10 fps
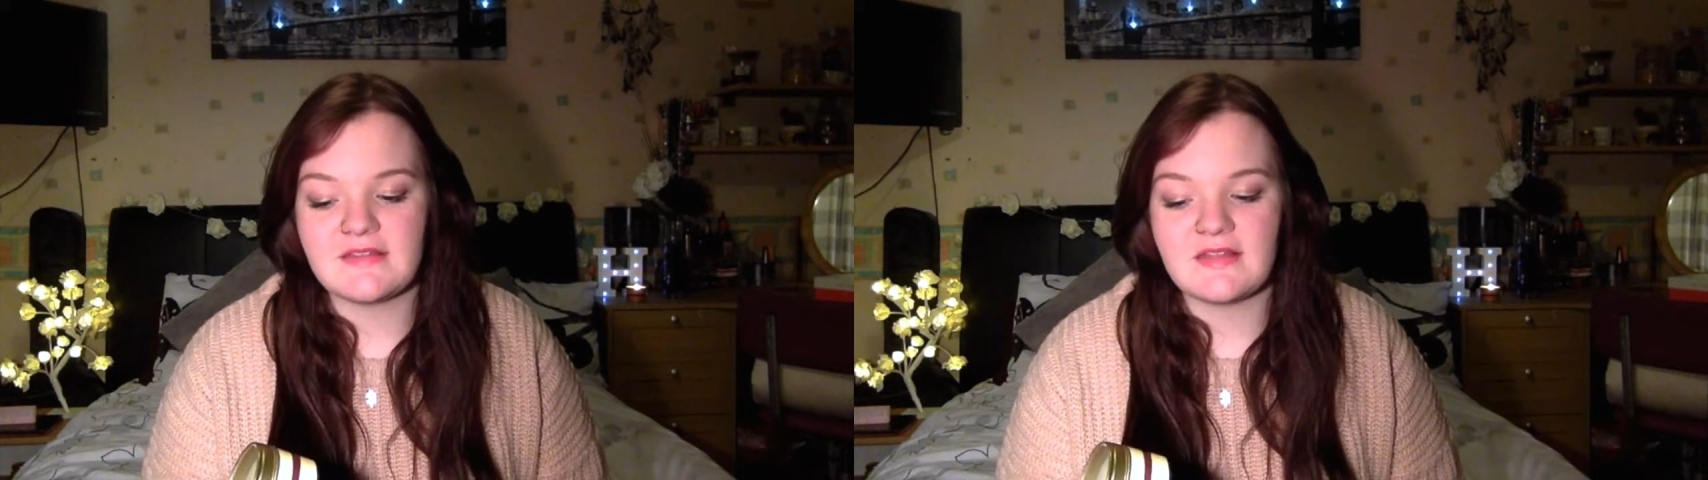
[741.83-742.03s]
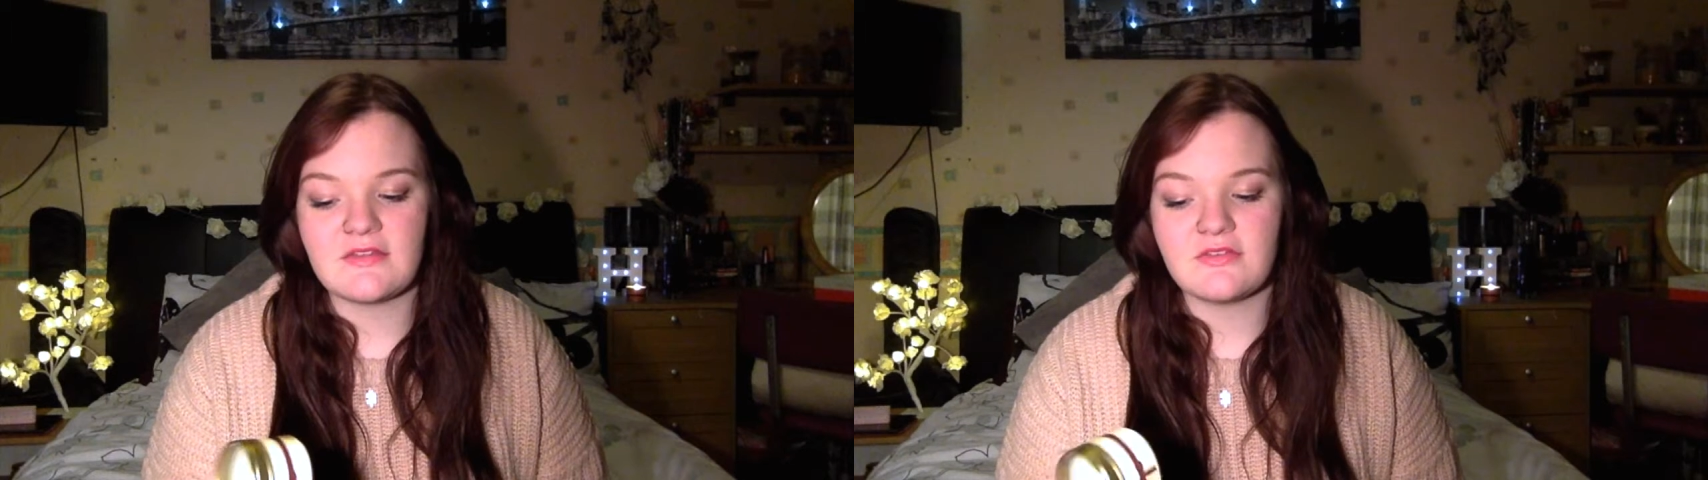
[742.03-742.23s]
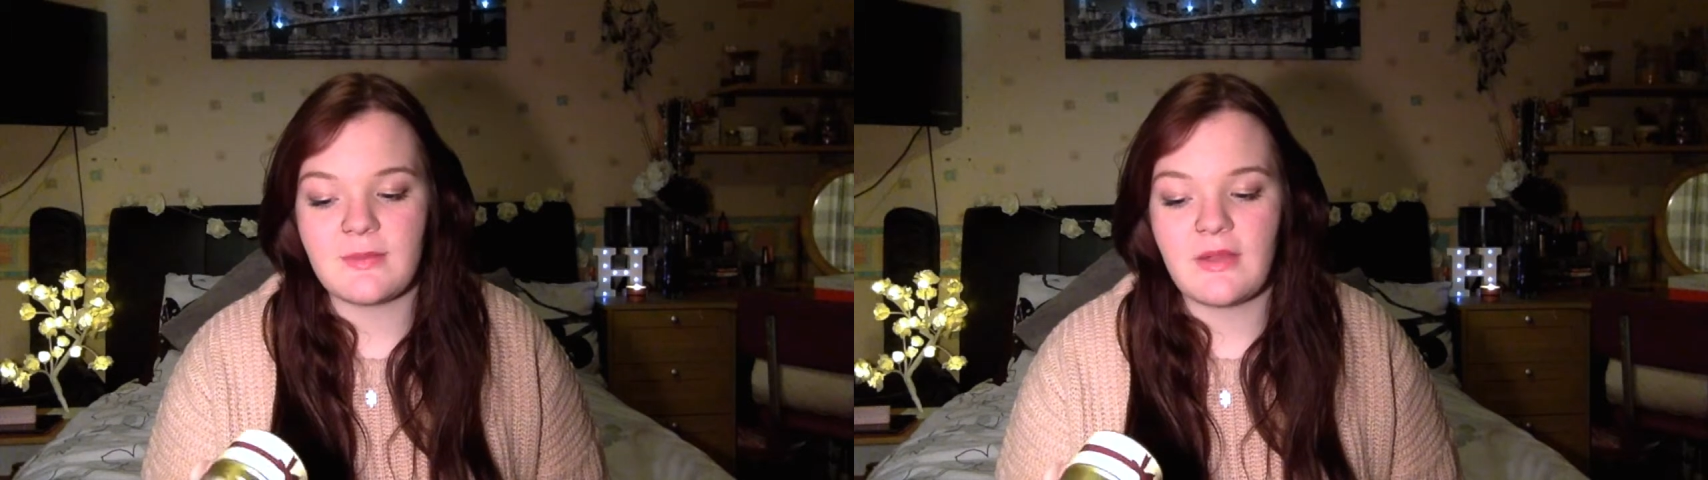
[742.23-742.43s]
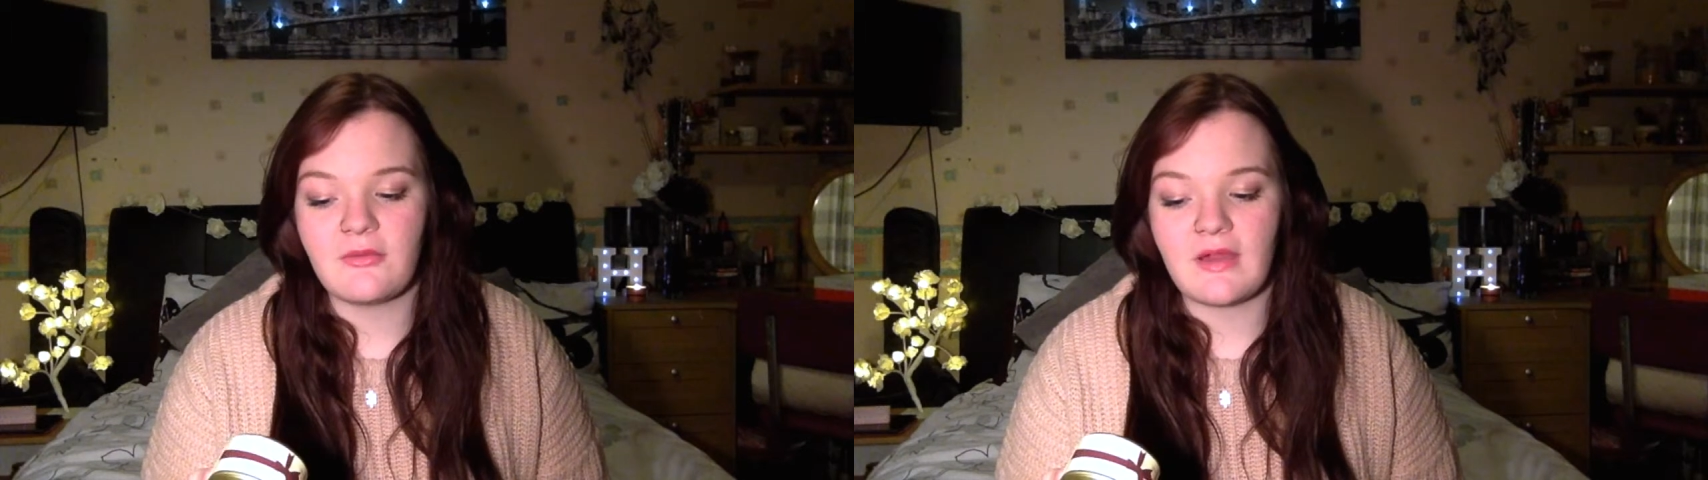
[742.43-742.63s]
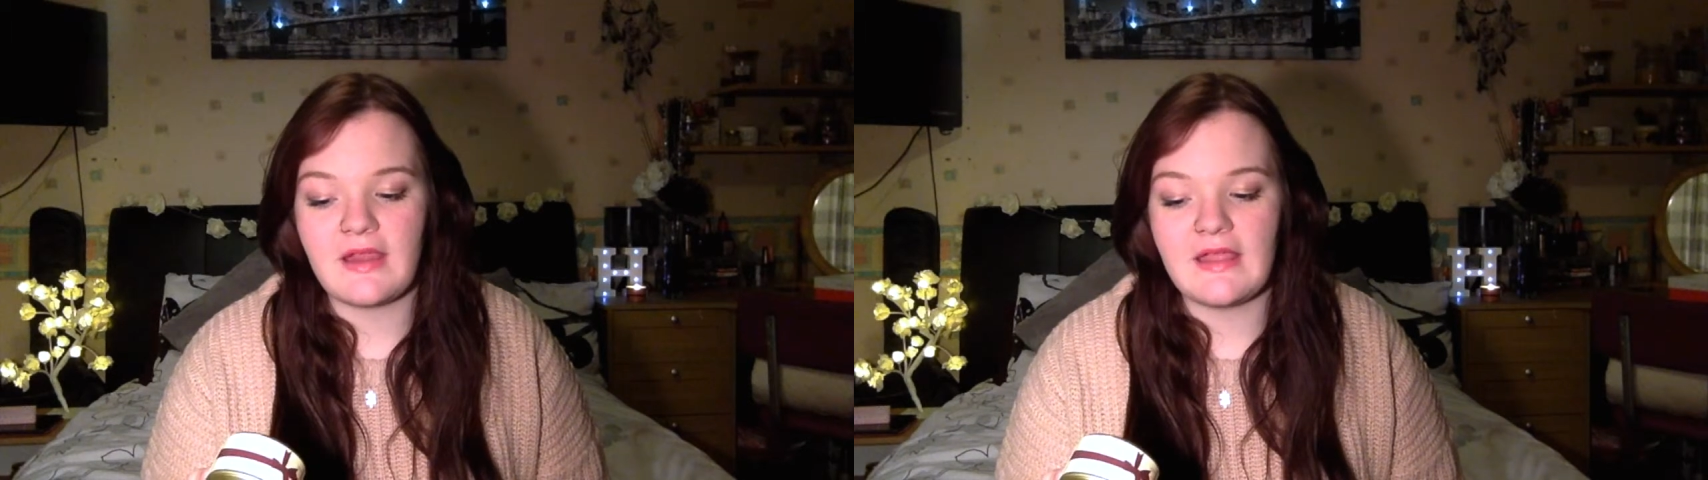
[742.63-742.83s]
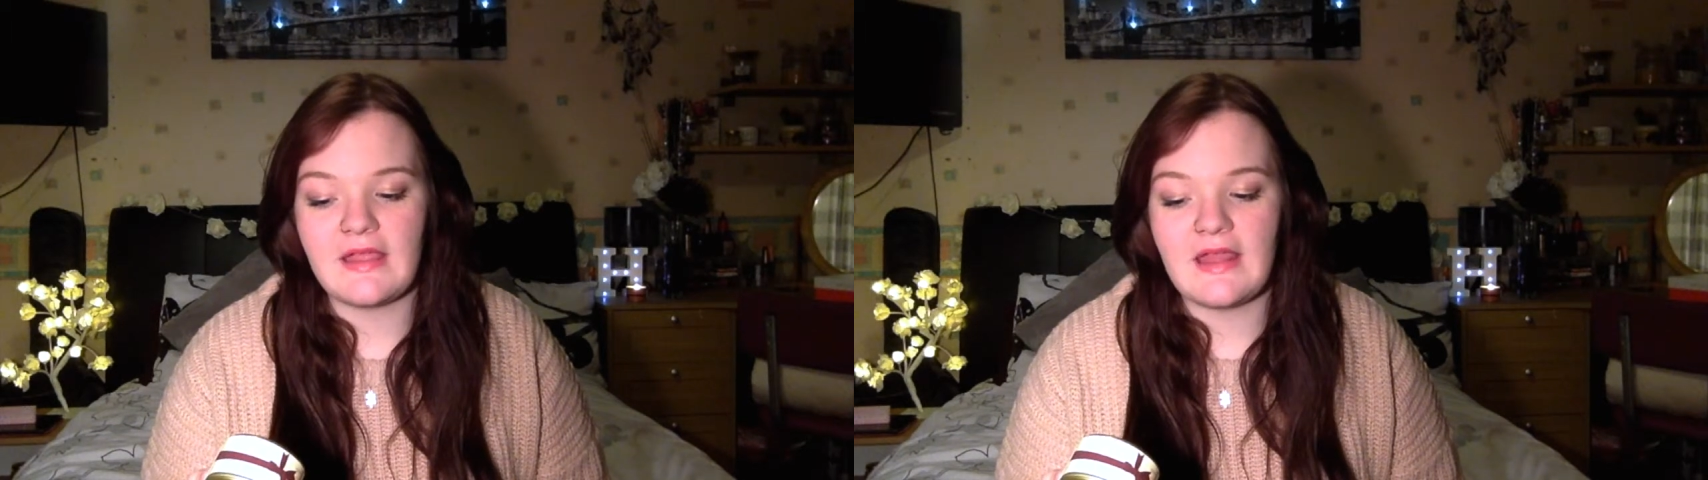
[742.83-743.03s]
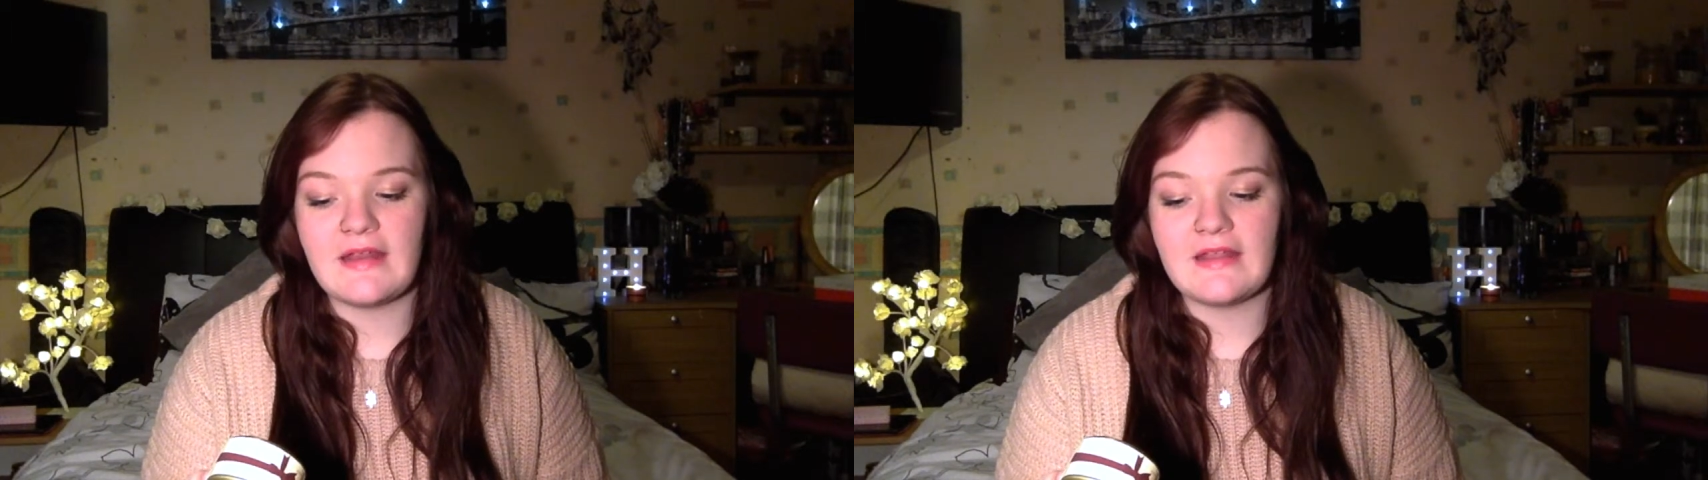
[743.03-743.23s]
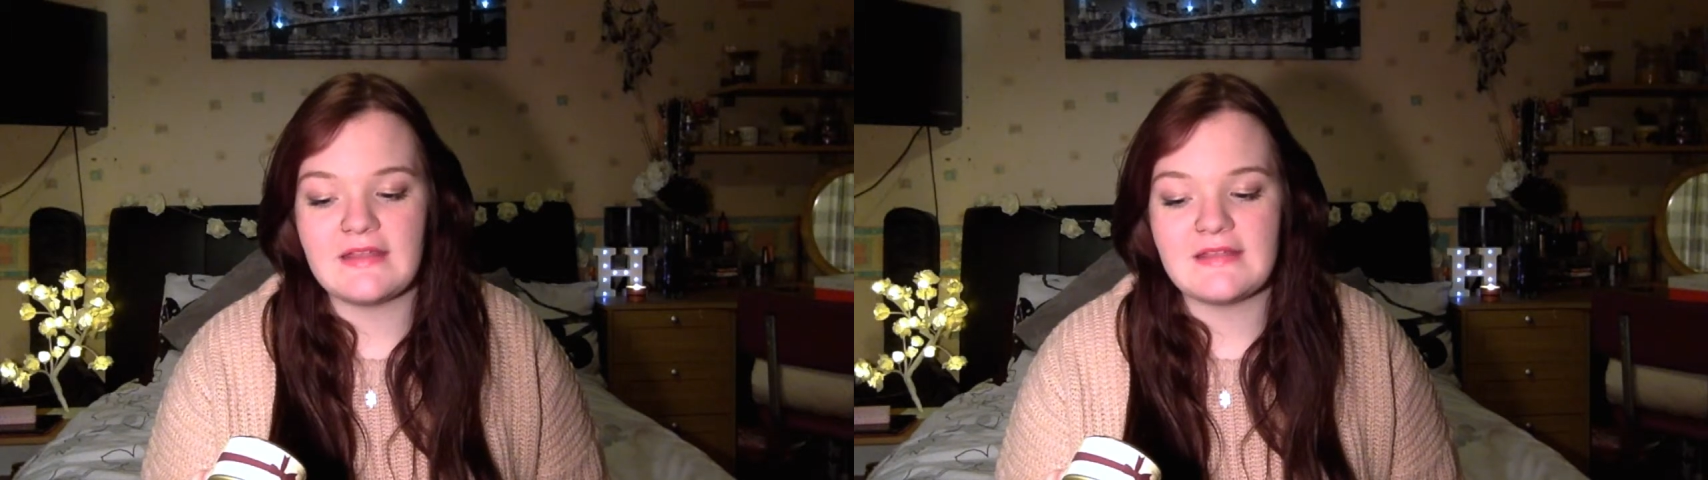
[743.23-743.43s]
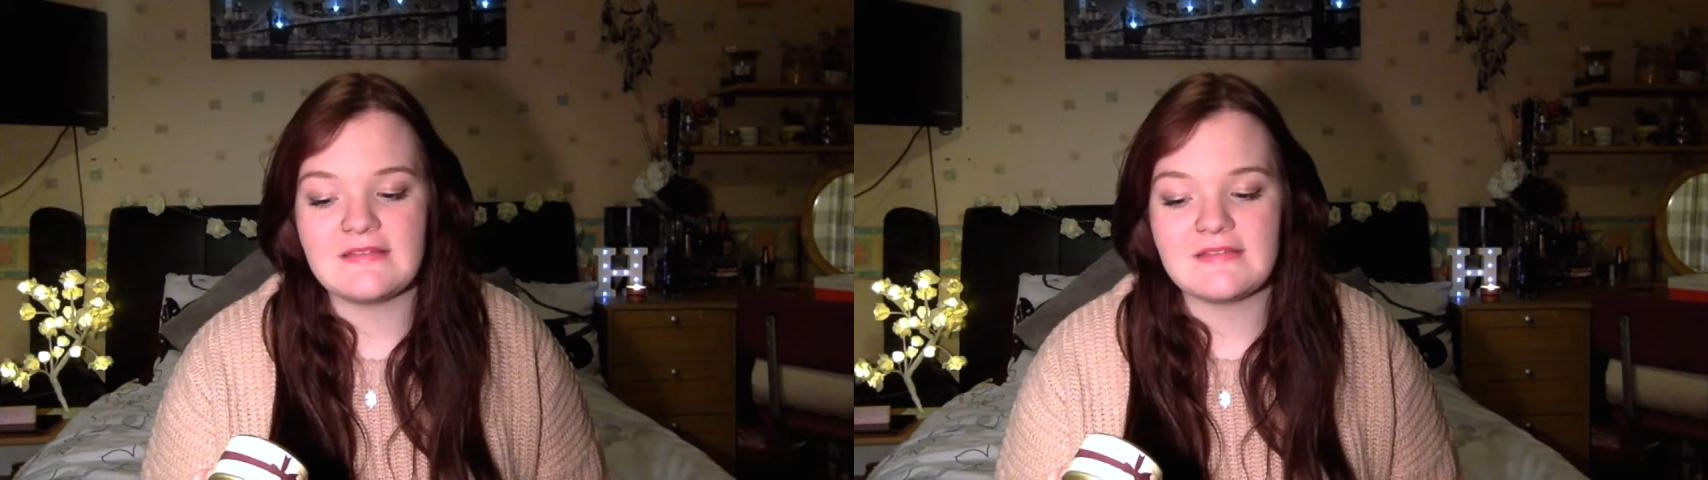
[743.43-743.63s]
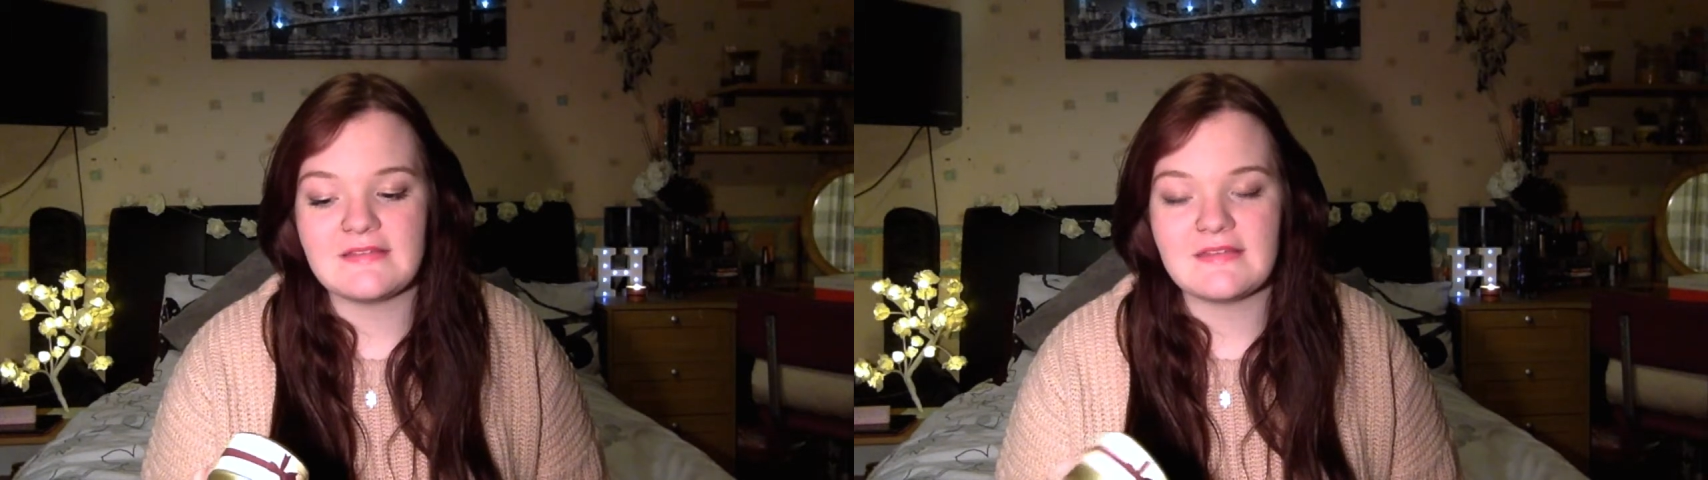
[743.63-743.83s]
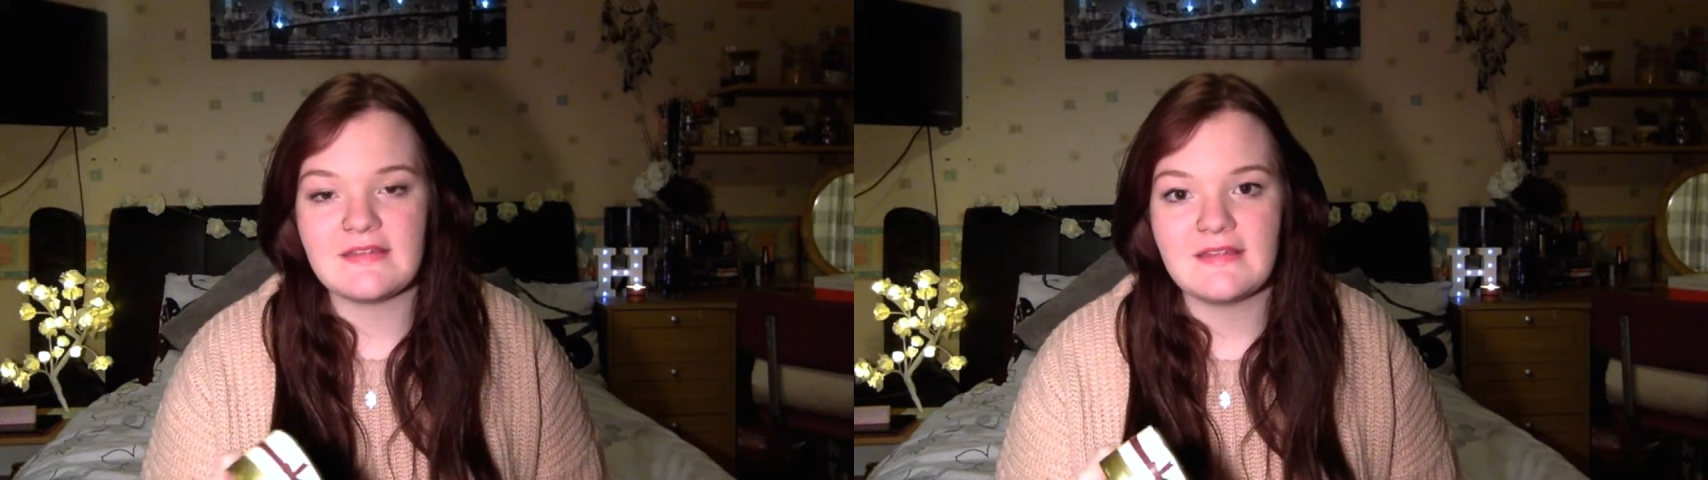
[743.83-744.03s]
they smell great, and it is